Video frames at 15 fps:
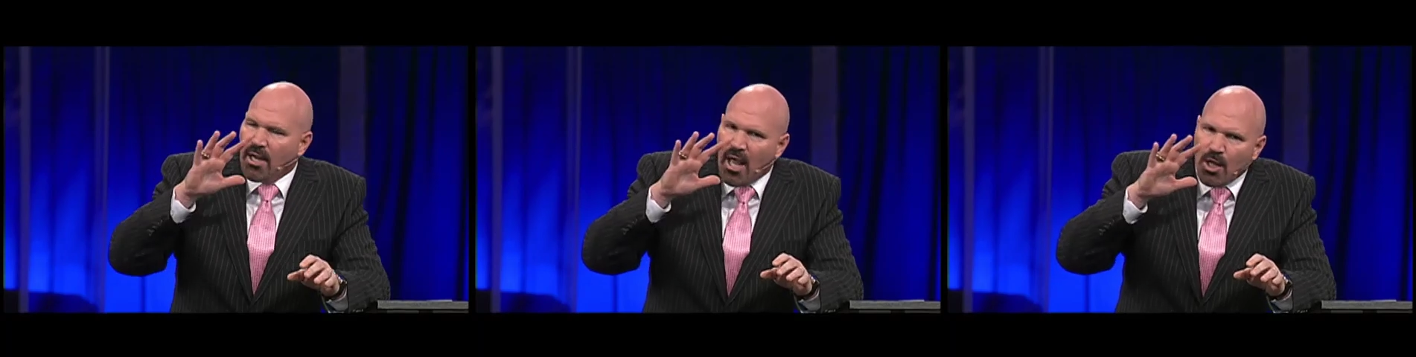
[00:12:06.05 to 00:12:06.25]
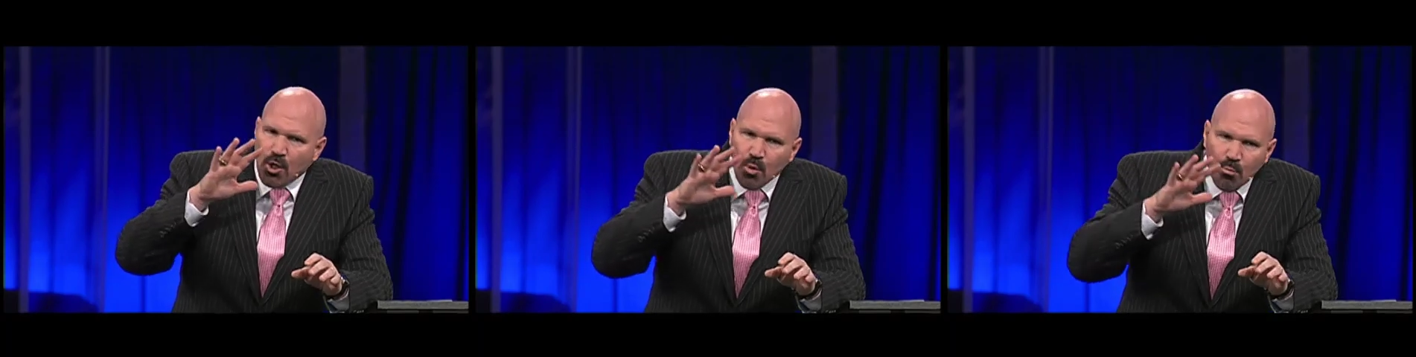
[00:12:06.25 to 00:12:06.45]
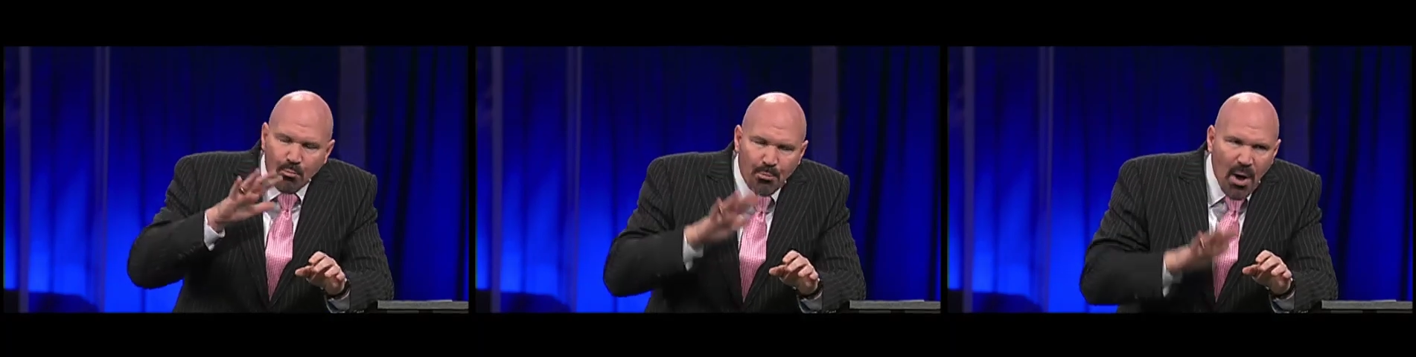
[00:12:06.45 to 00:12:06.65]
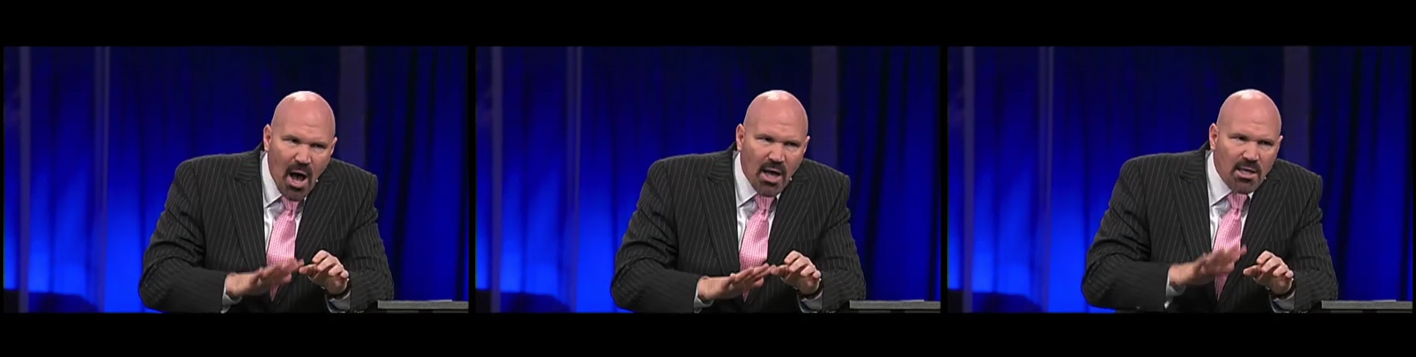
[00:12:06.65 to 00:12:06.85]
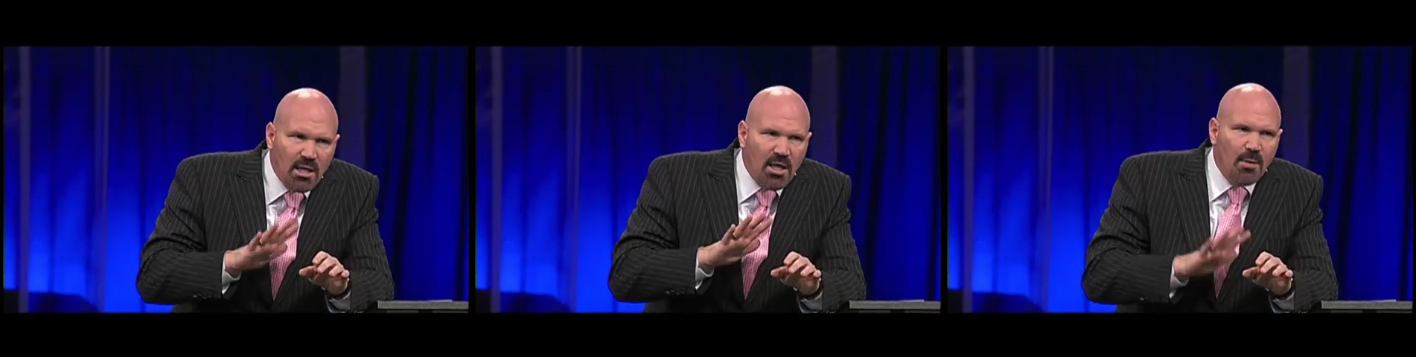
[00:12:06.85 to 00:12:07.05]
and you
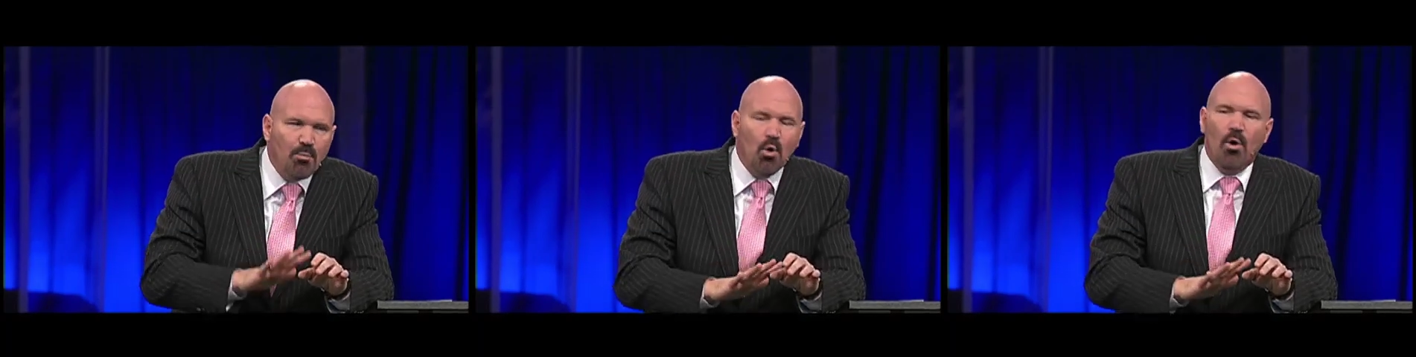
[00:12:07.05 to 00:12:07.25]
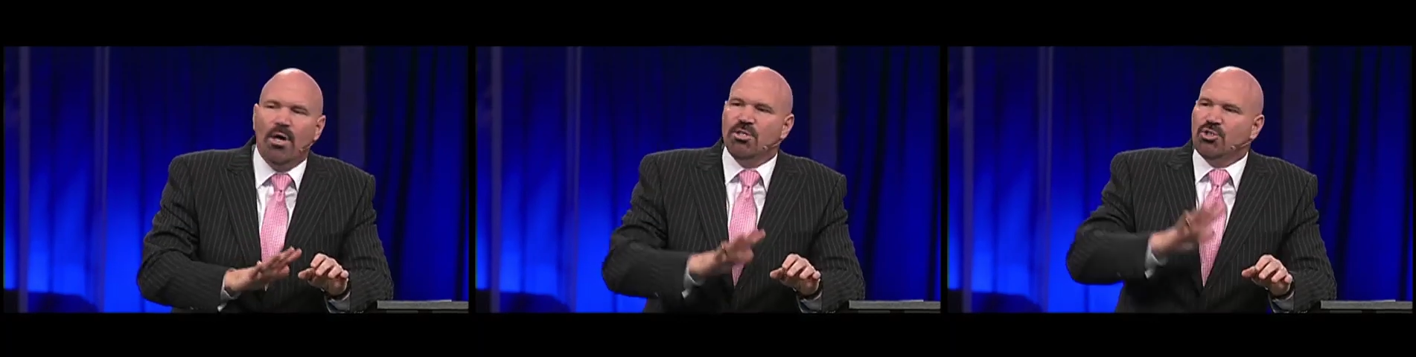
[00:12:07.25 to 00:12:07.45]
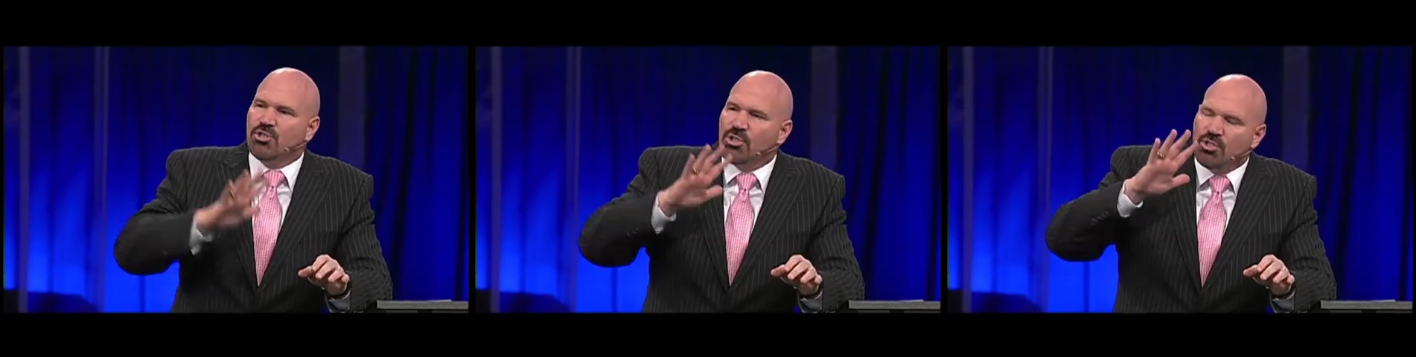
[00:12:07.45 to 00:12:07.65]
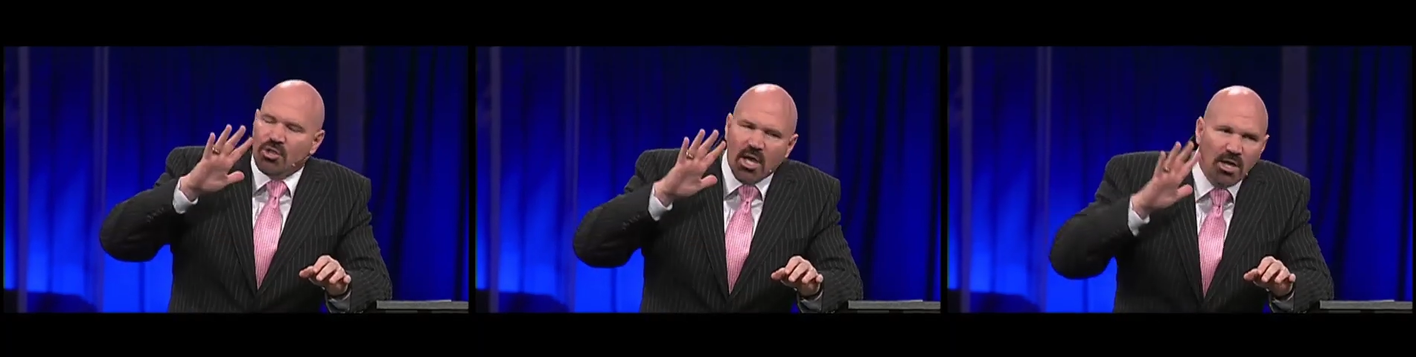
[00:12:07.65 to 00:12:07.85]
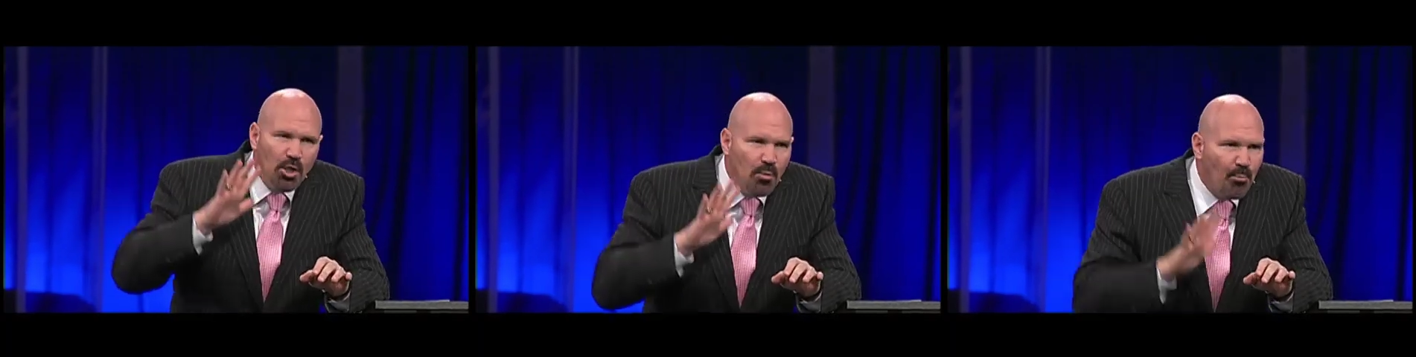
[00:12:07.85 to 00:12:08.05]
bottle up questions
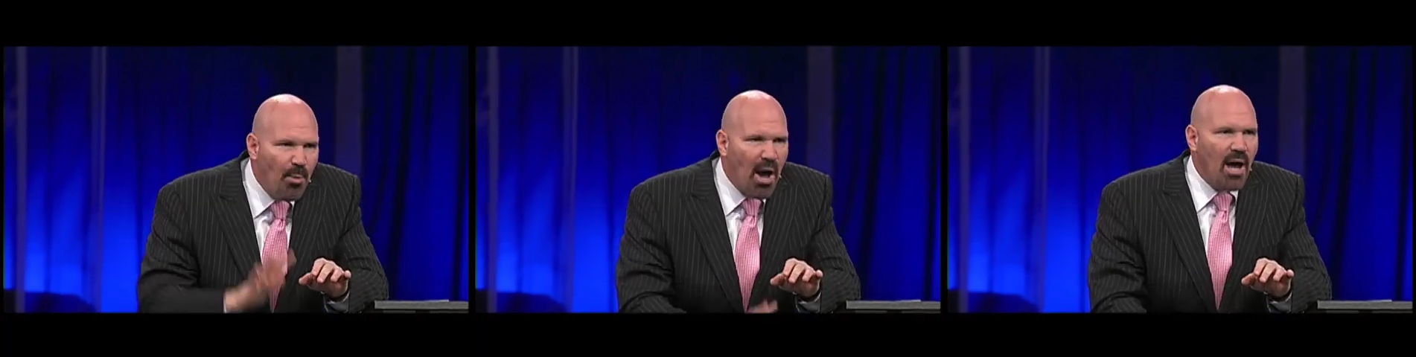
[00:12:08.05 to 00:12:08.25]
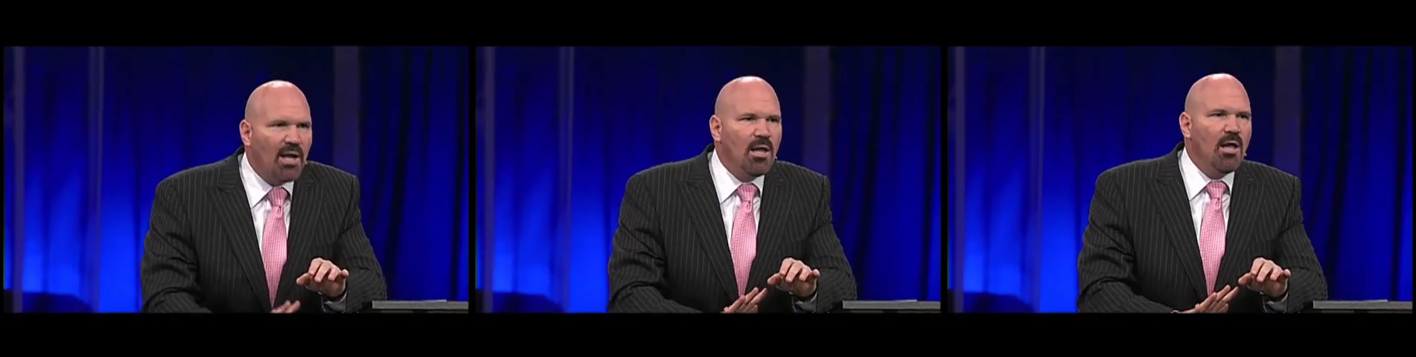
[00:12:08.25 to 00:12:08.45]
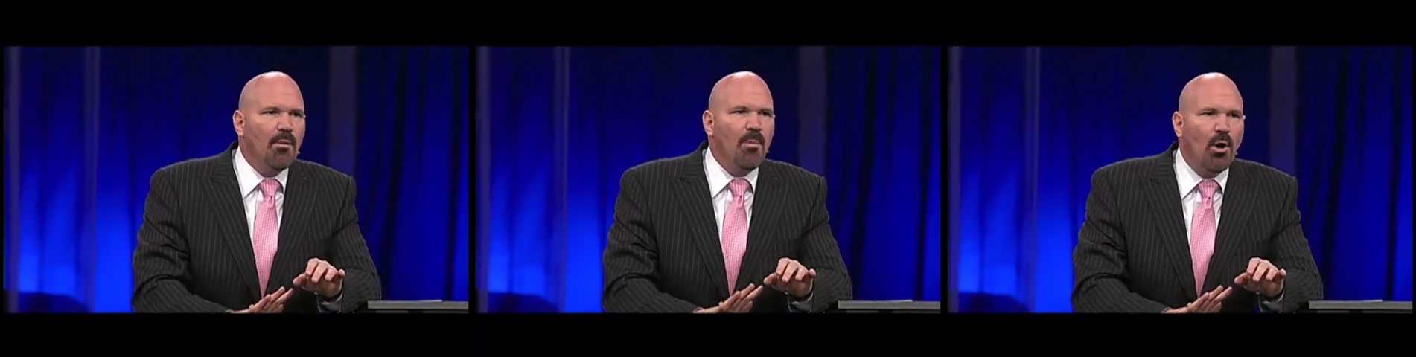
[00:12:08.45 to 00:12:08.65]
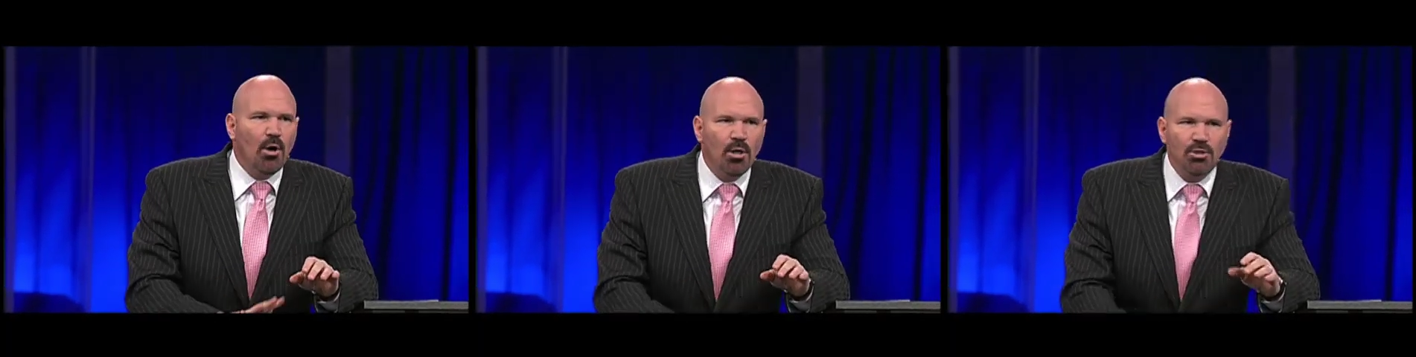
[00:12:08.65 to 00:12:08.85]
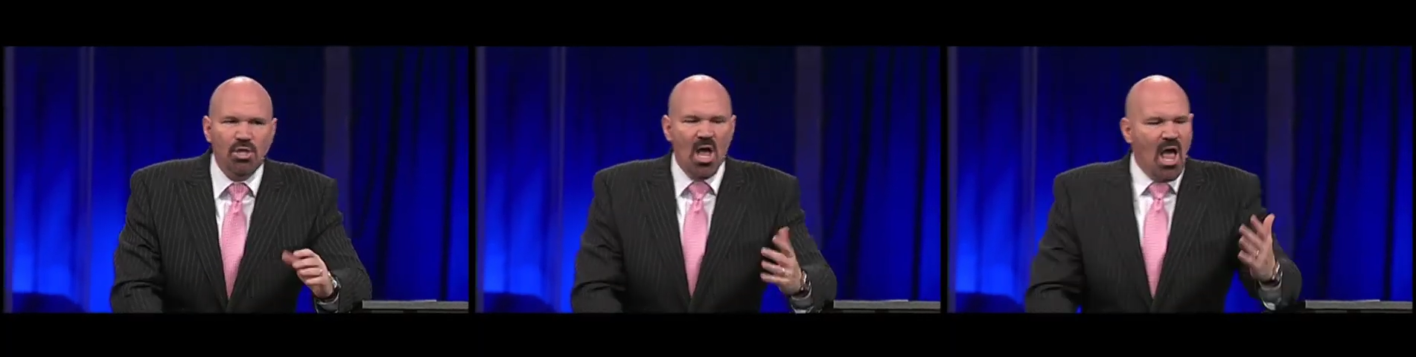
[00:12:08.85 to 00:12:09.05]
and you bottle up
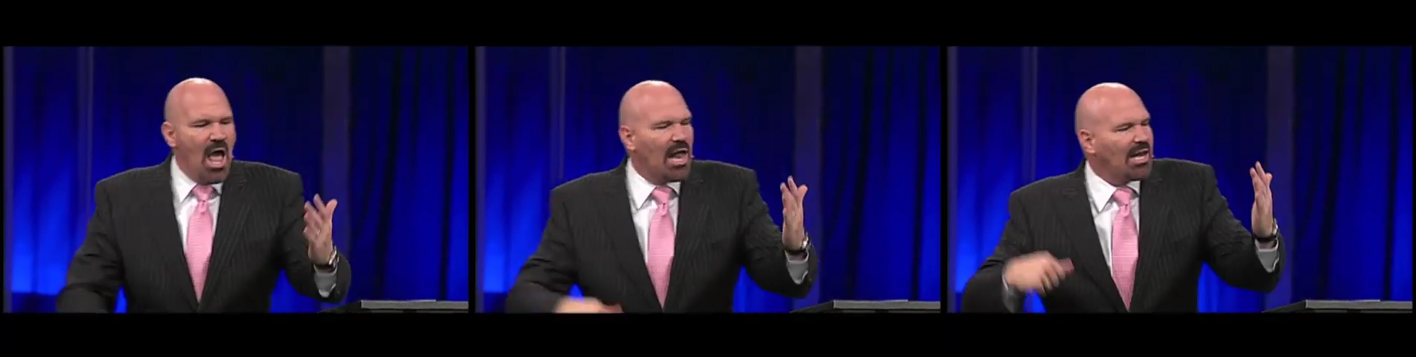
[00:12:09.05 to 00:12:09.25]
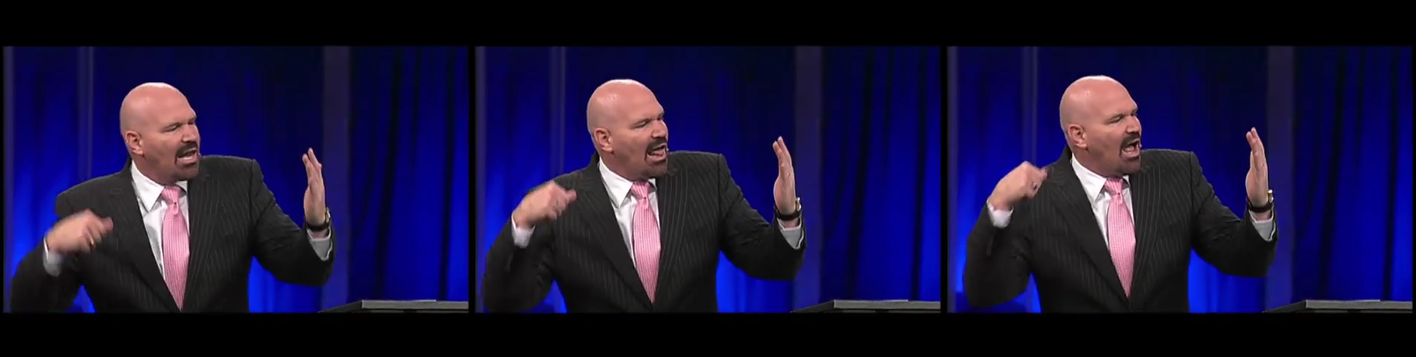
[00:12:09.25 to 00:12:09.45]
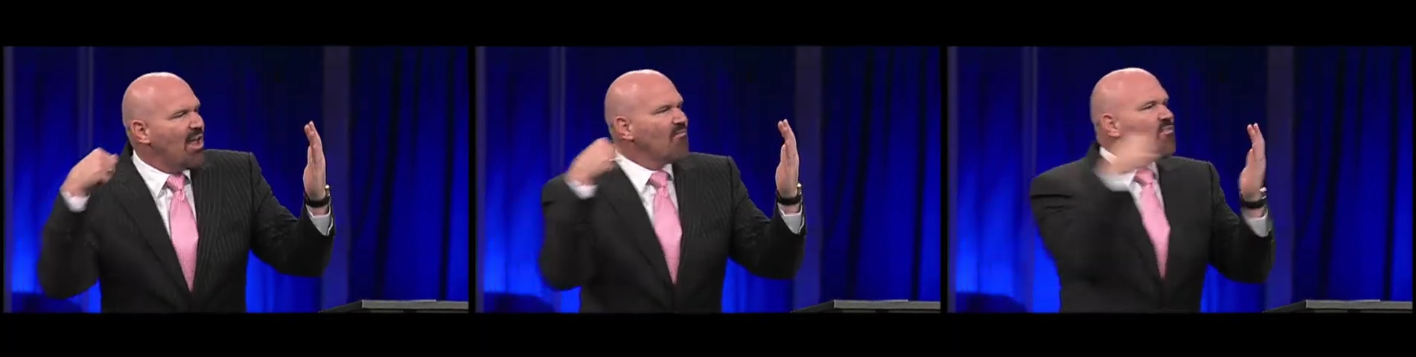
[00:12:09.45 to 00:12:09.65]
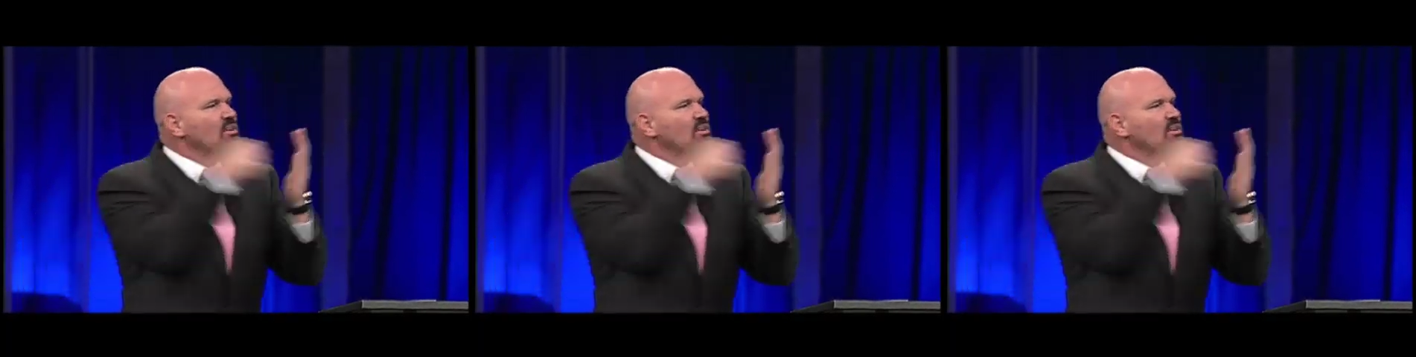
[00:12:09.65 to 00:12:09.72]
hurts and life